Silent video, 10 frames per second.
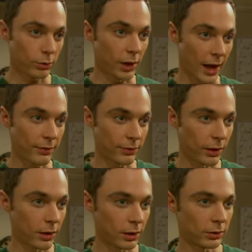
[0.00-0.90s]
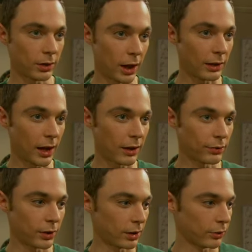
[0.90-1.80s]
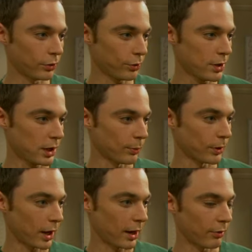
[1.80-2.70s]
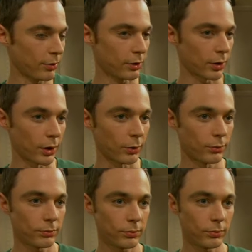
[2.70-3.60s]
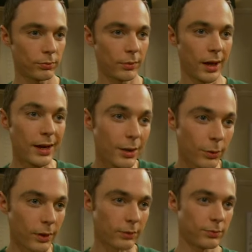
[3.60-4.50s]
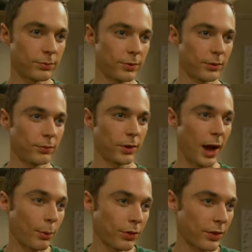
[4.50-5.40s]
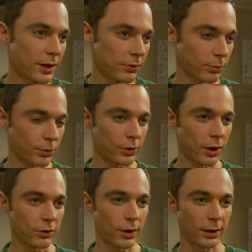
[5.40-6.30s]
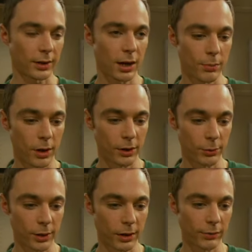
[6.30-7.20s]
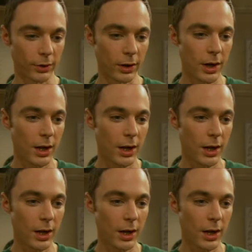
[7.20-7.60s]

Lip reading: a lifelong dream to have, any one of I would think, from Star Trek to come on or whatever.